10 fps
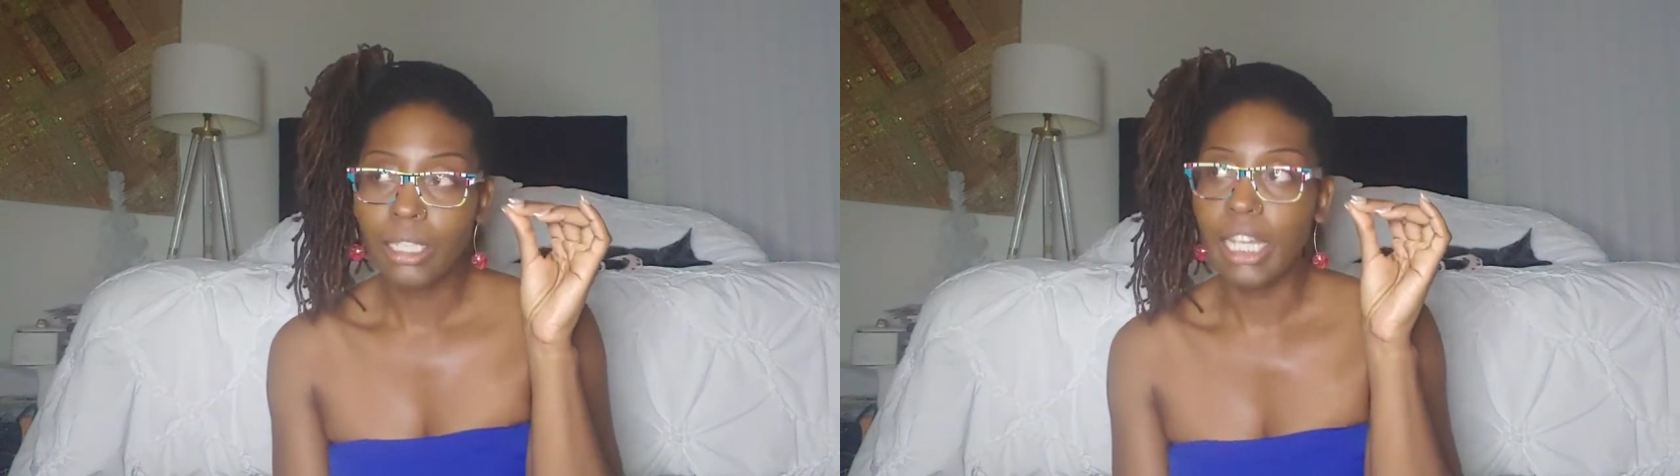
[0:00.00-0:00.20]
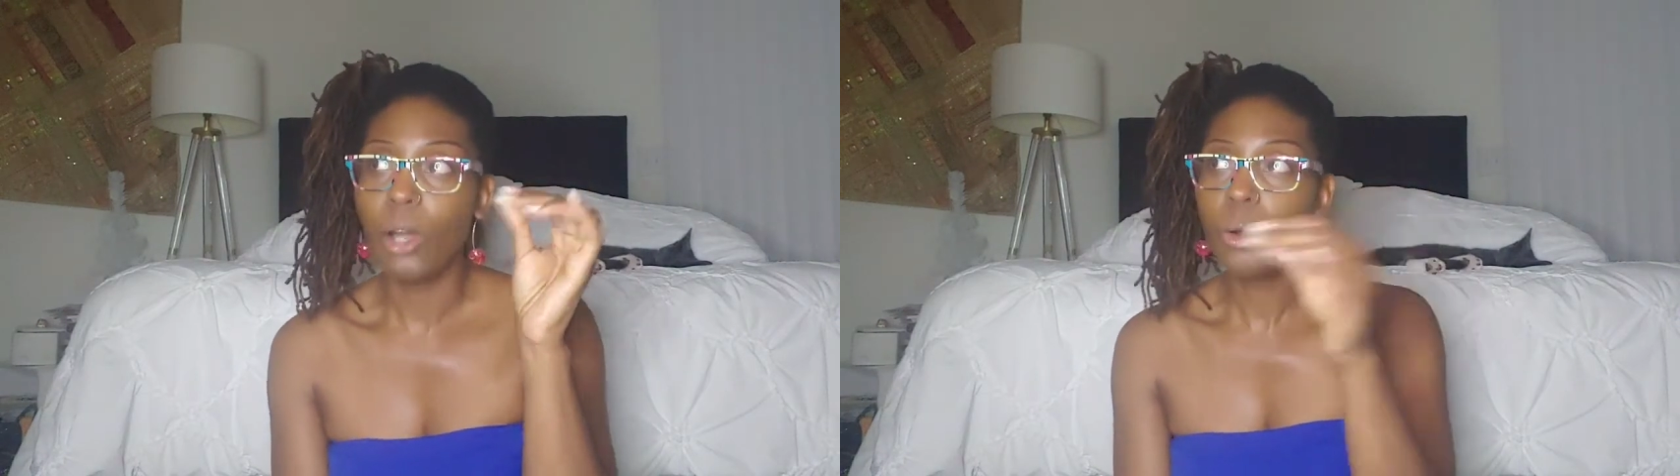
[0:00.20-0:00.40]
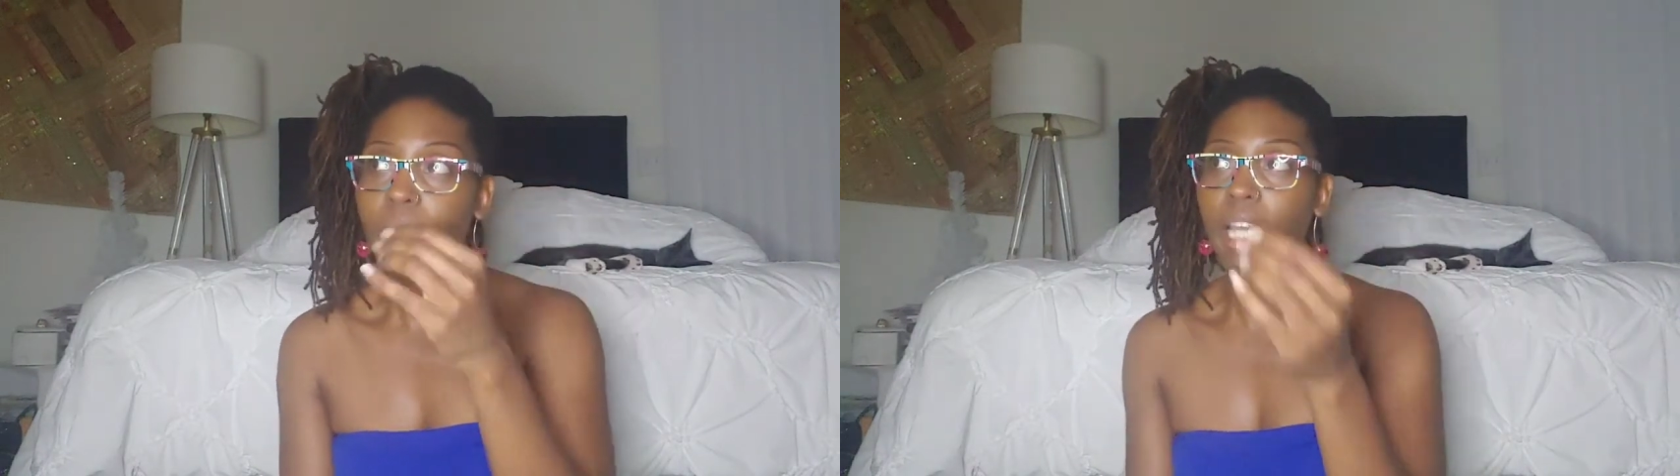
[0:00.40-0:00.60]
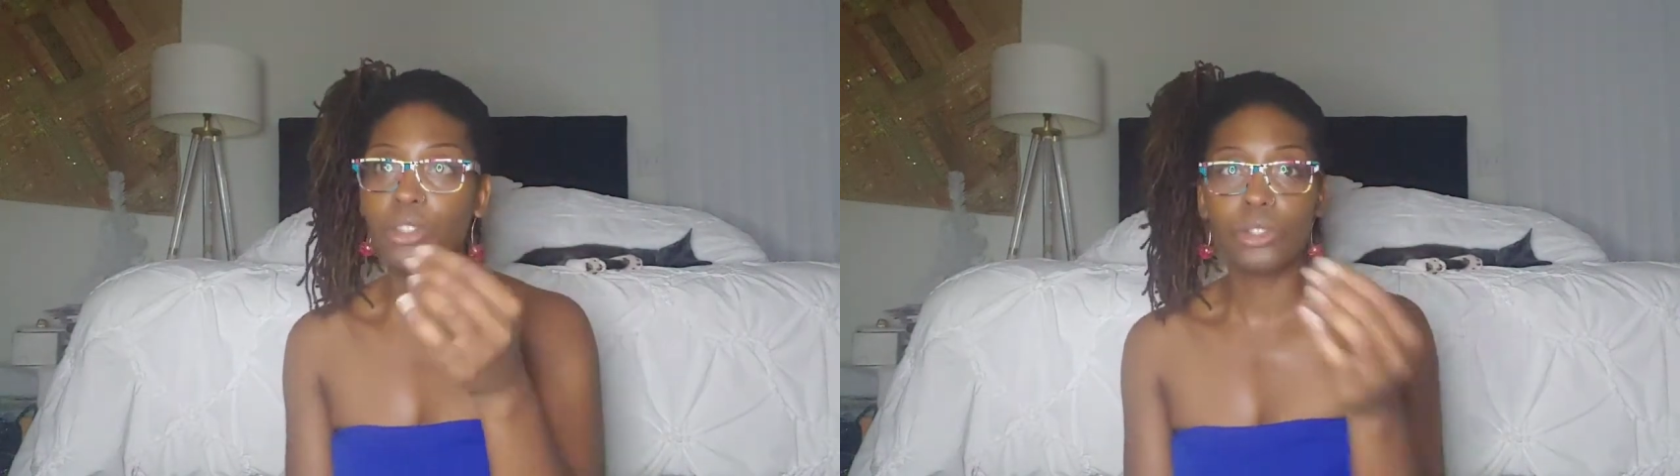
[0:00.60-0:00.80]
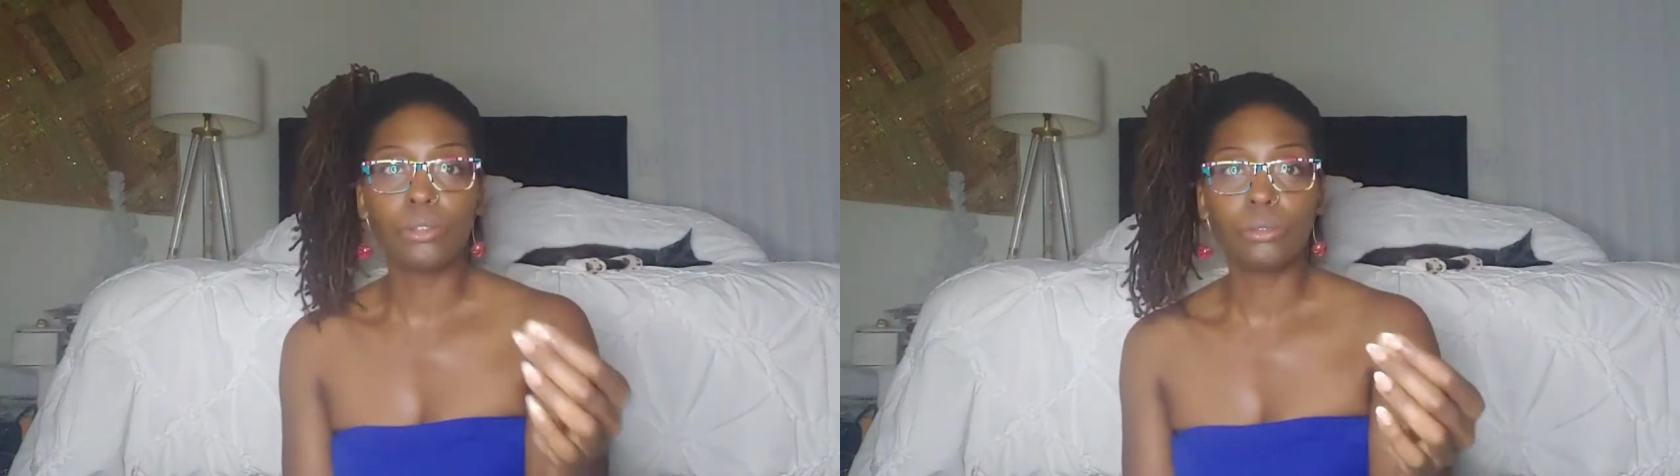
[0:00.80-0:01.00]
that, okay,
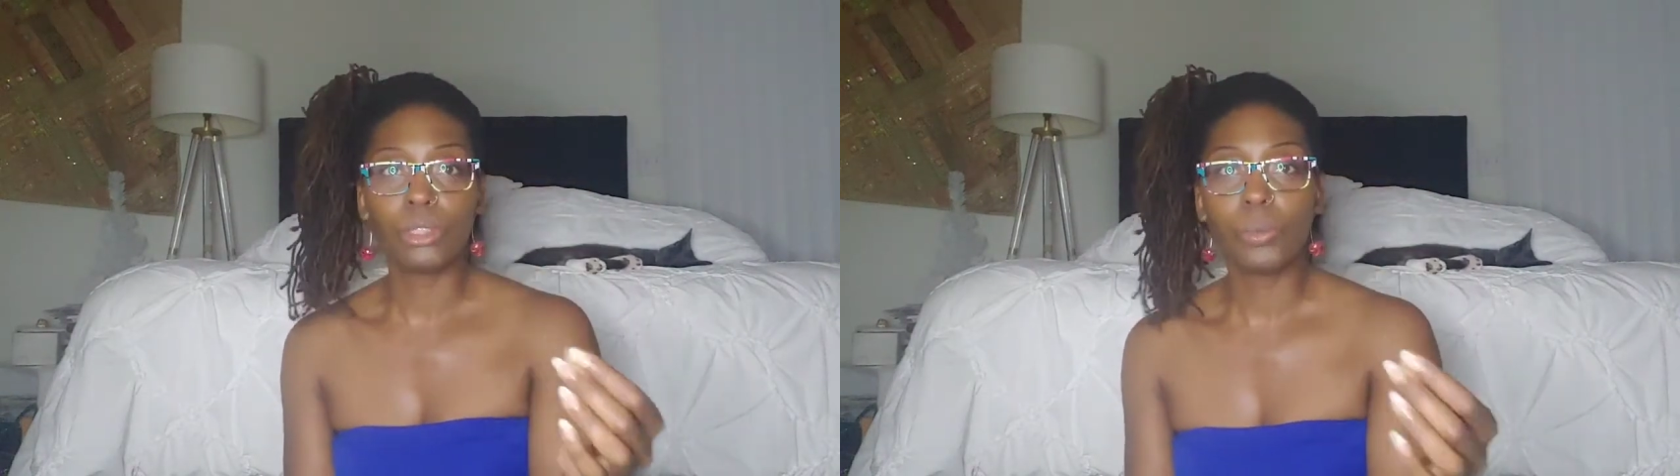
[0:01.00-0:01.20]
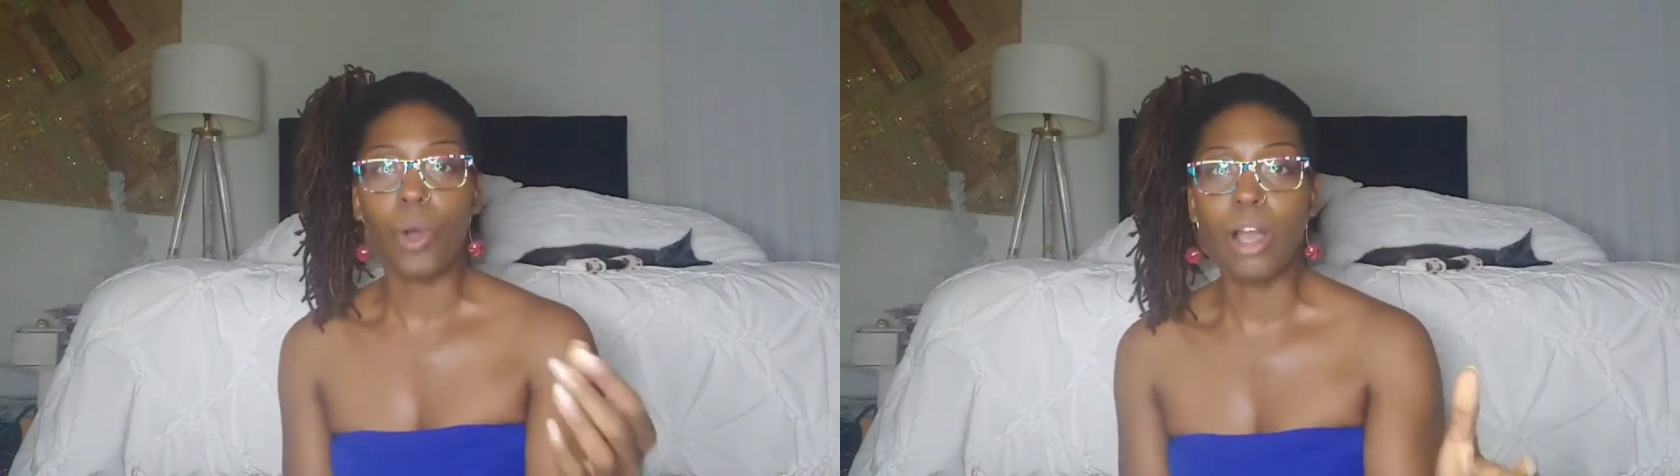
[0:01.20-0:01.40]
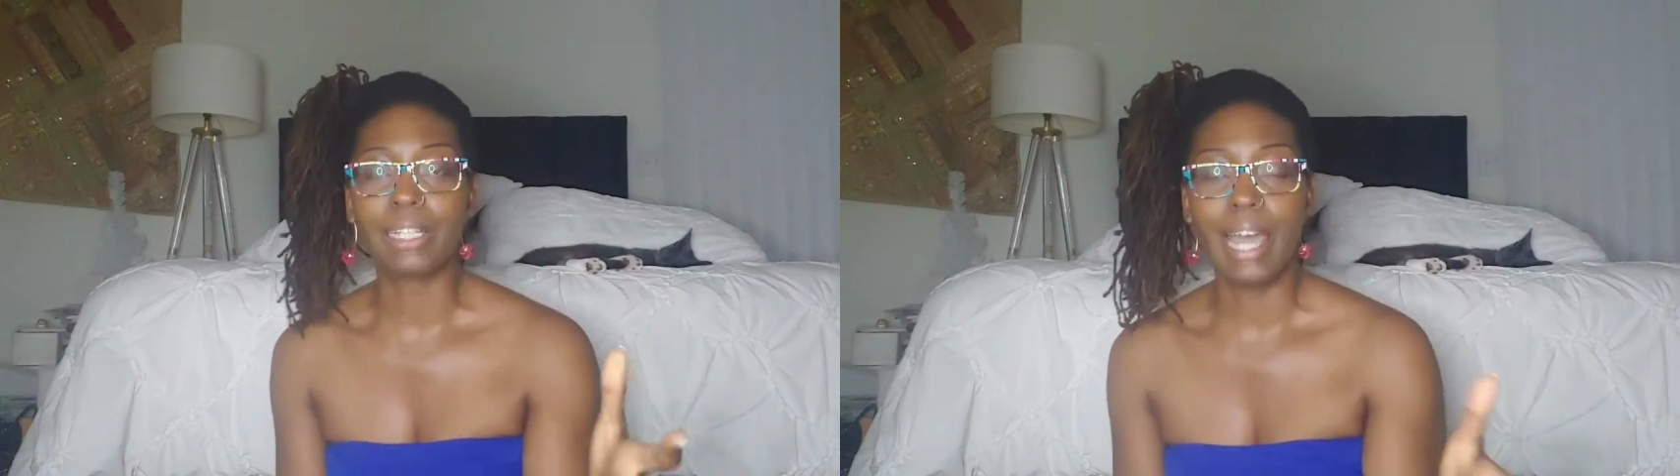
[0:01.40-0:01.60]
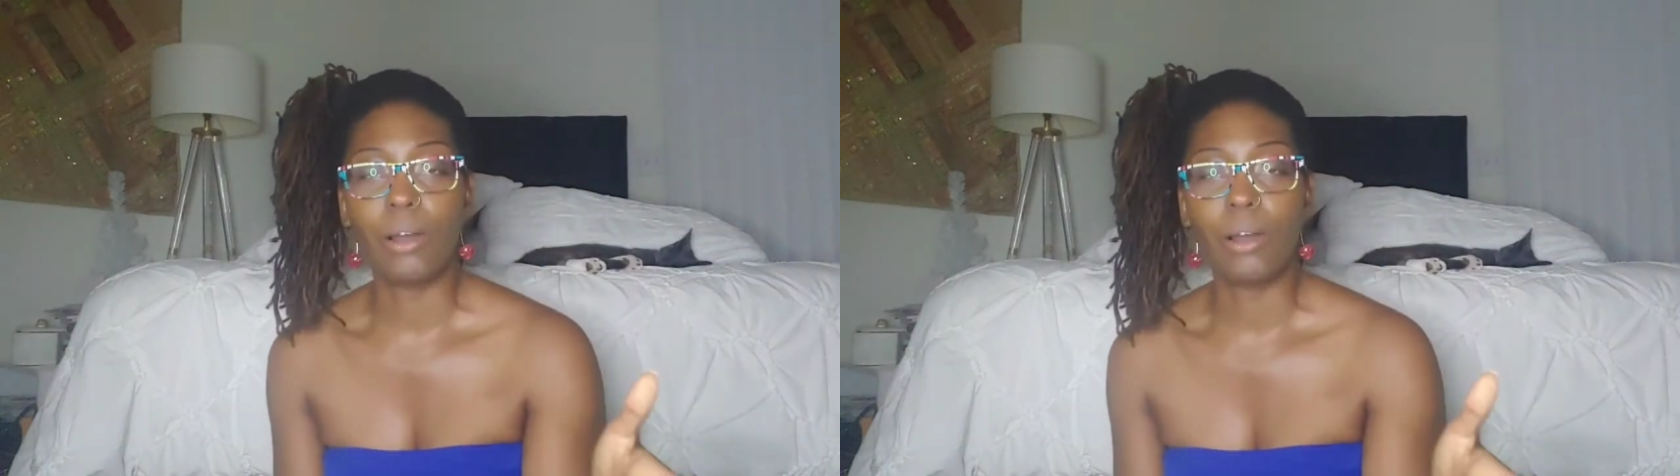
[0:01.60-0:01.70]
you're walking